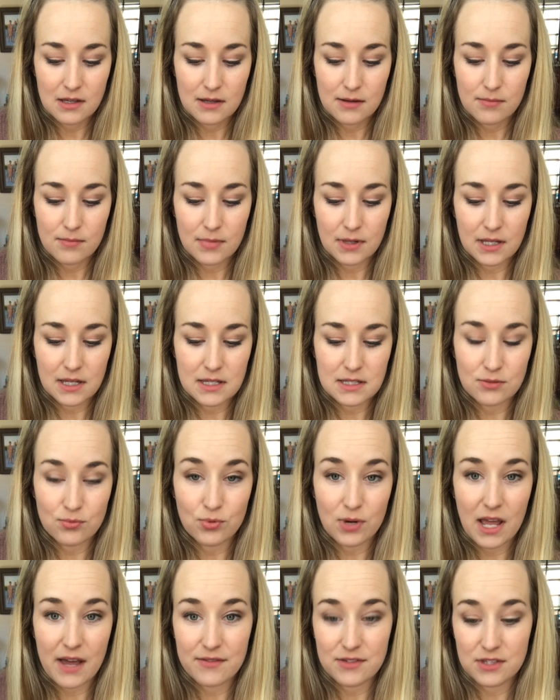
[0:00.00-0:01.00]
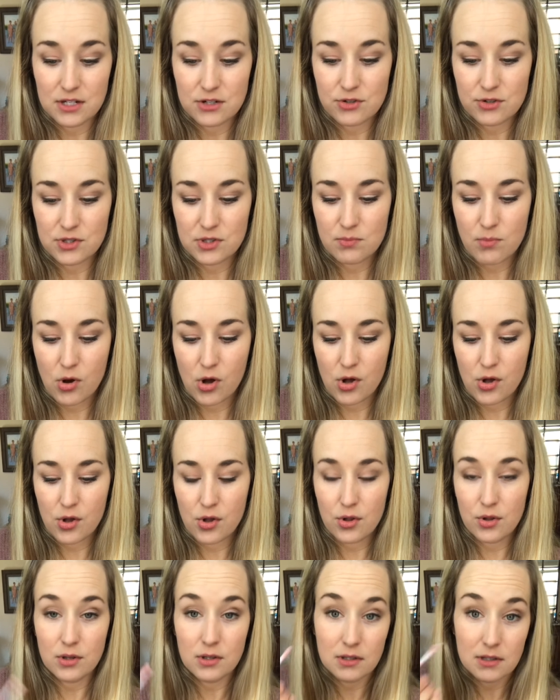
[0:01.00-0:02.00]
because we have such a small
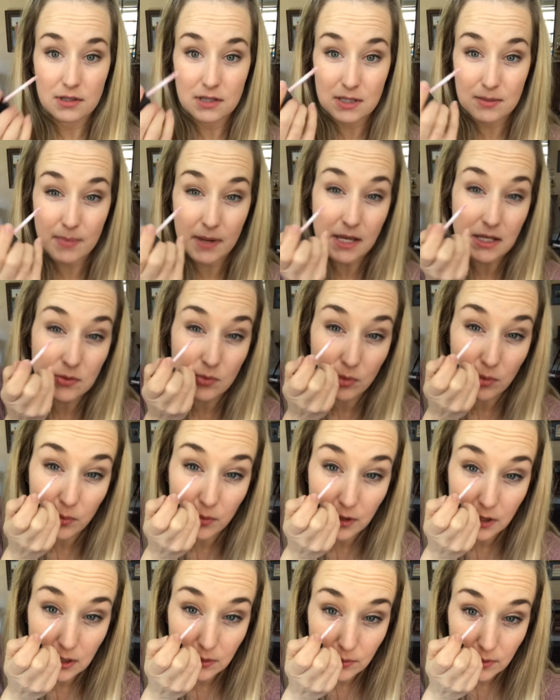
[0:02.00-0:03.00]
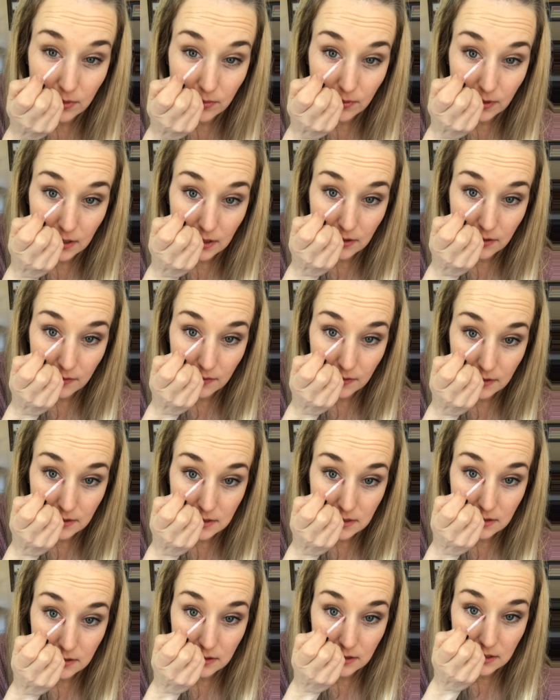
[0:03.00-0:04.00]
space we're working with right here
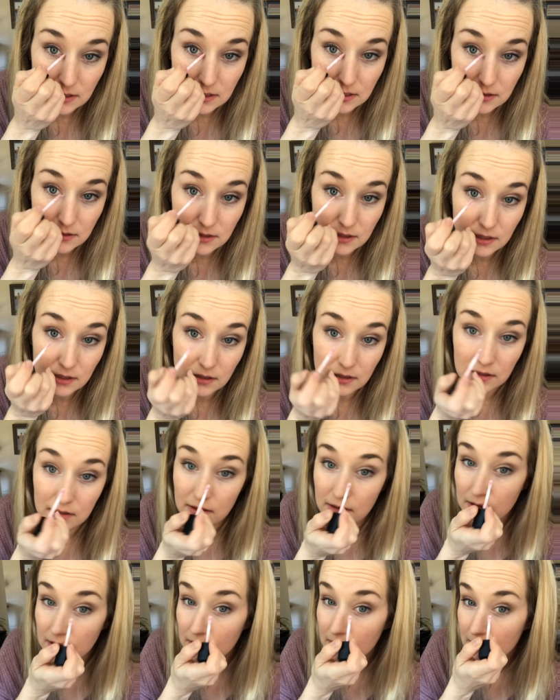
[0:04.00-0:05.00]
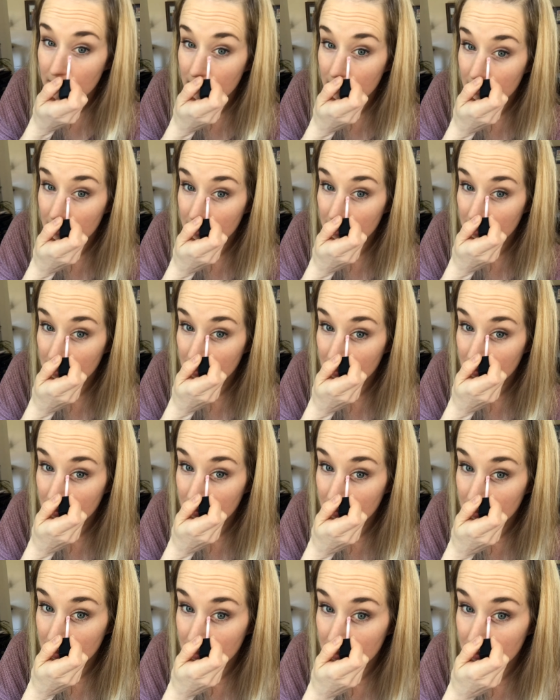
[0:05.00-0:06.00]
on the tear duct. Right there
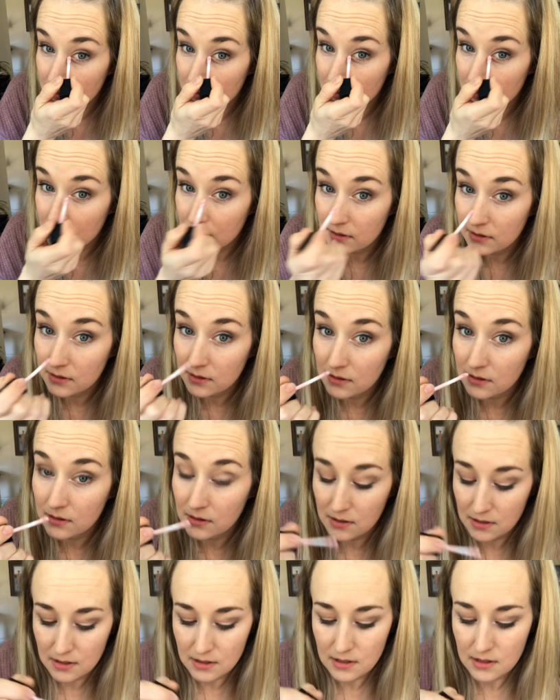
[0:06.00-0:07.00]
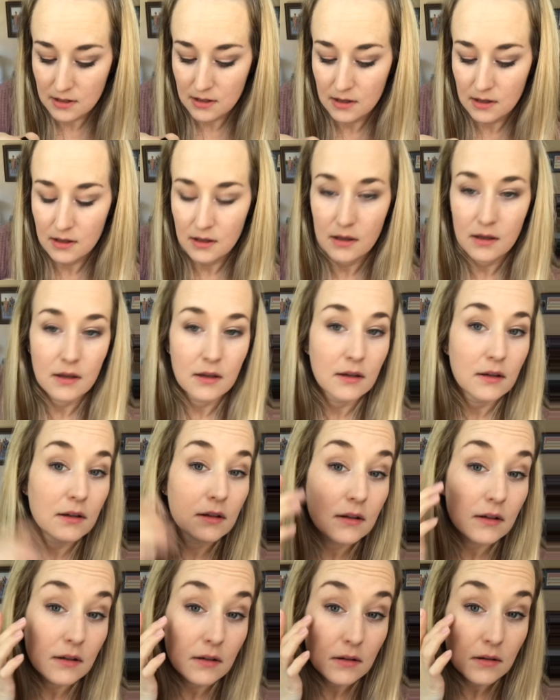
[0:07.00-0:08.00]
and there. I
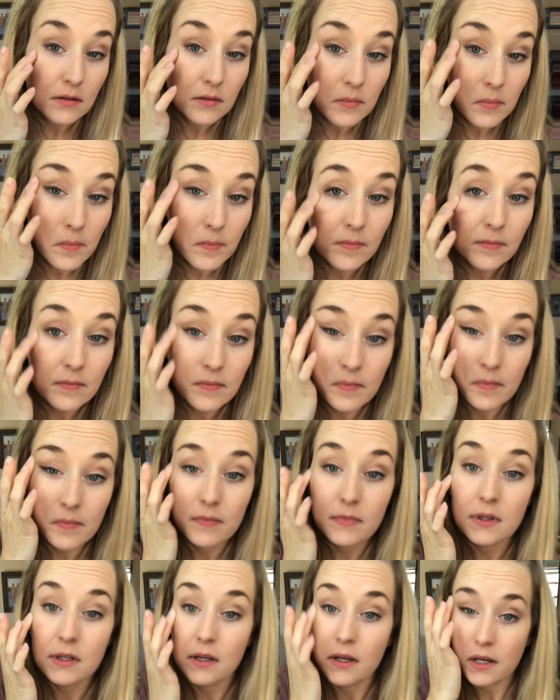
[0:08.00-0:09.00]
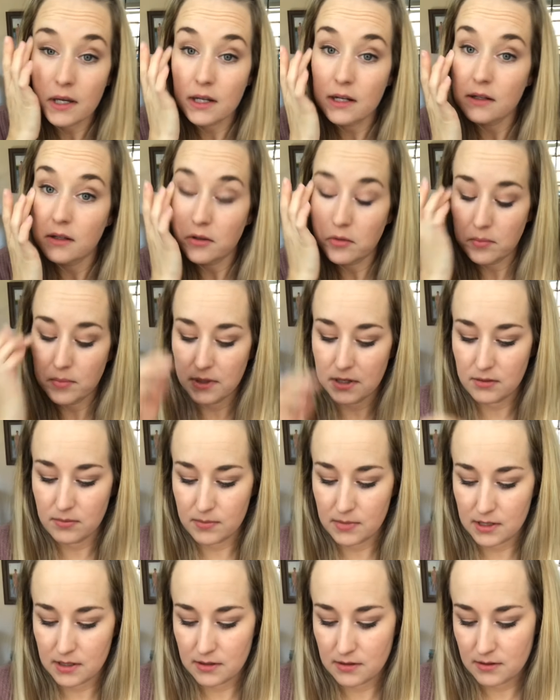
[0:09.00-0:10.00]
think I got a little bit of
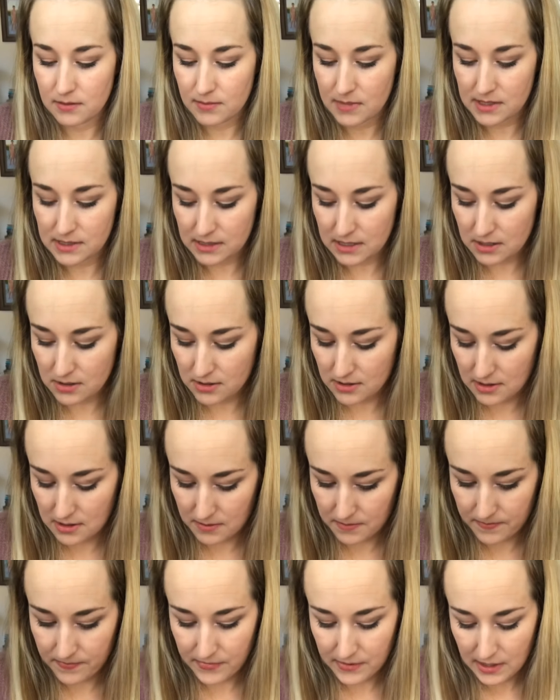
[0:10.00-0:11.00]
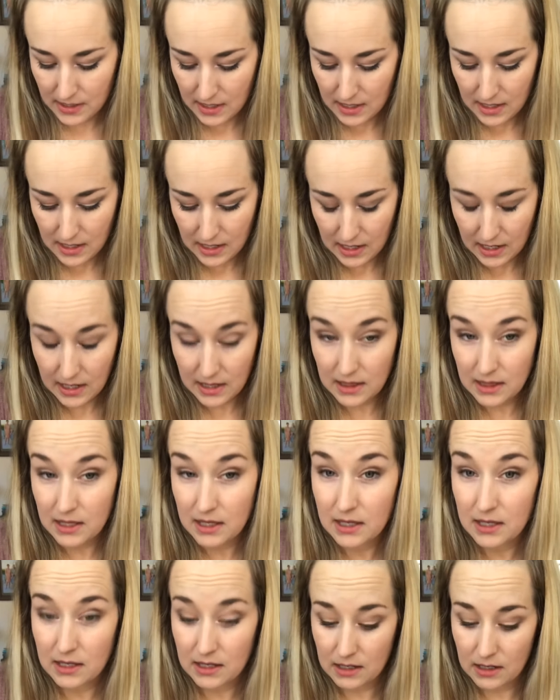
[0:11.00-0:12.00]
my mascara there. And
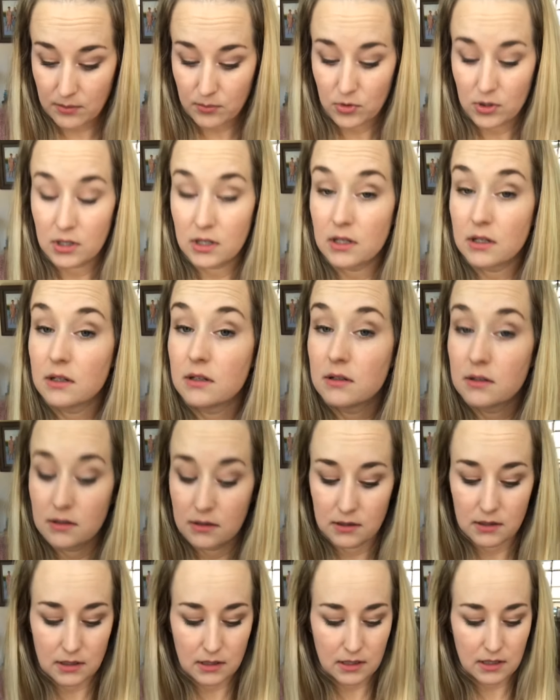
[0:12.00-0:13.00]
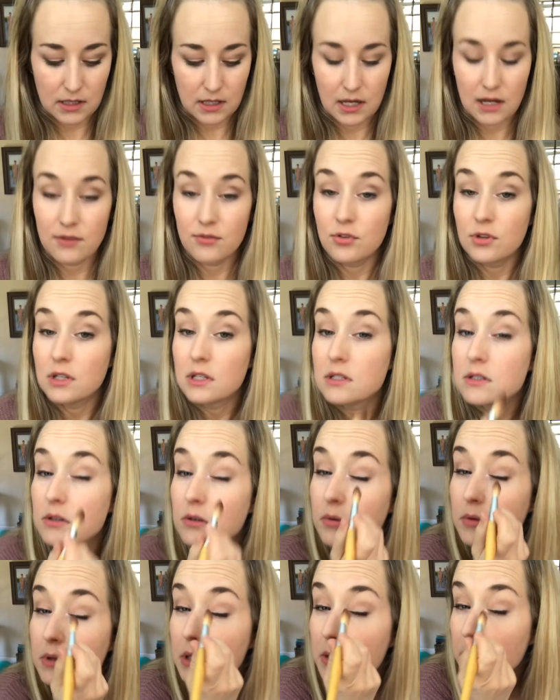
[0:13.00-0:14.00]
then I'm gonna carefully do
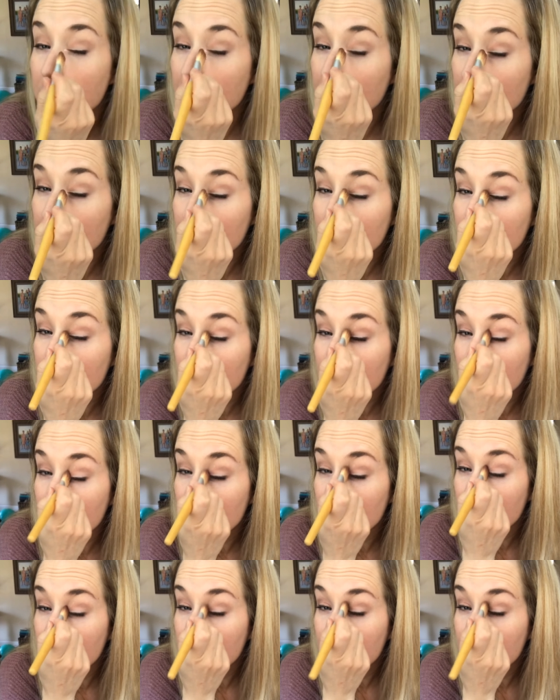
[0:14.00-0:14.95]
the blending again.